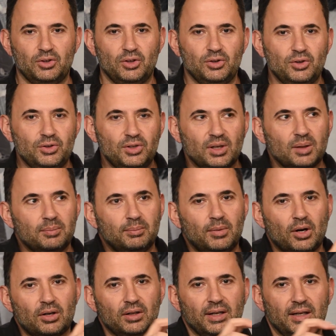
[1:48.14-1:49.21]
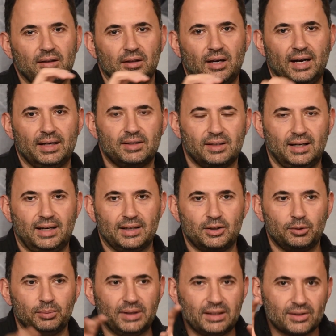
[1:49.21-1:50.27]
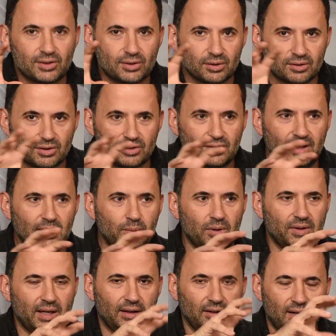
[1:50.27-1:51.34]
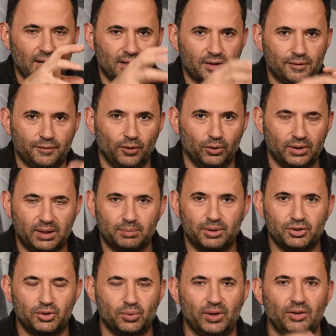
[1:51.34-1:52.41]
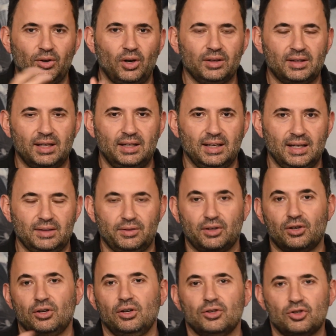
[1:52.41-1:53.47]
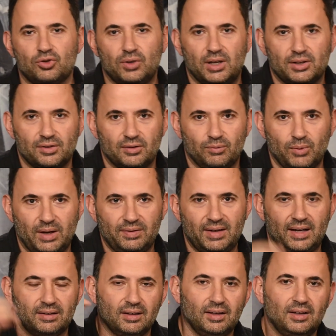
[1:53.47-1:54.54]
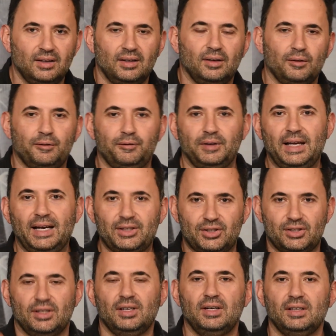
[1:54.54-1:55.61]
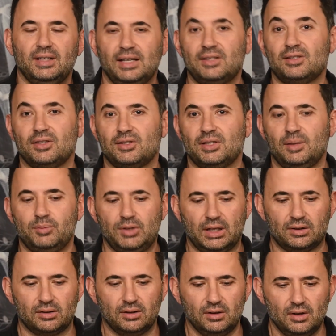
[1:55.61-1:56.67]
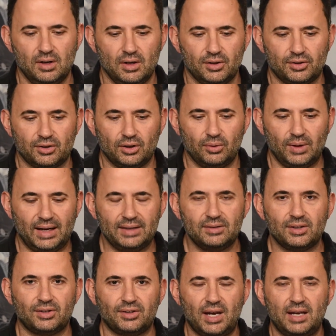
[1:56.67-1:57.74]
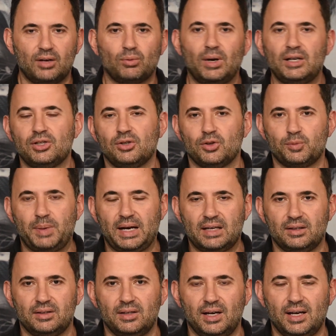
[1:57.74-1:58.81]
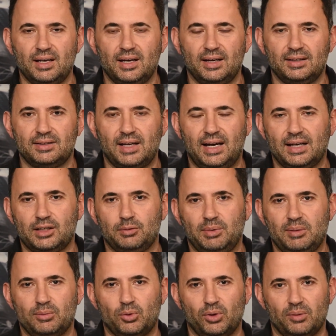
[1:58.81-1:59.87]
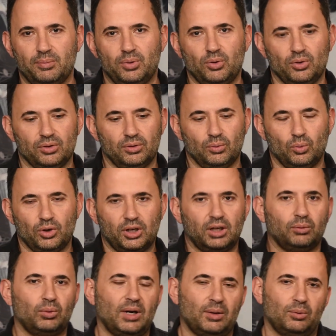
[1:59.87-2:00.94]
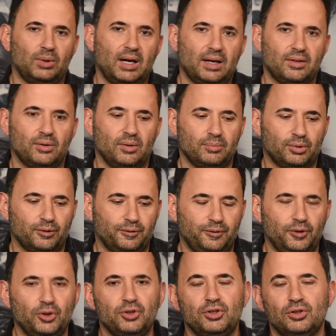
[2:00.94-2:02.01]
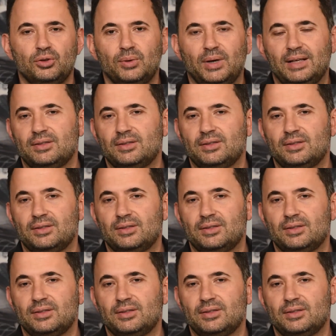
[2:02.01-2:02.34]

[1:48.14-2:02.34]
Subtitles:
you're using a modeling light, arguably, to sort of see where that light is falling, but you are not going to get the contrast of when that flash hits the subject. So understanding ratios back in the day is arguably more important. What I'd rather and prefer you to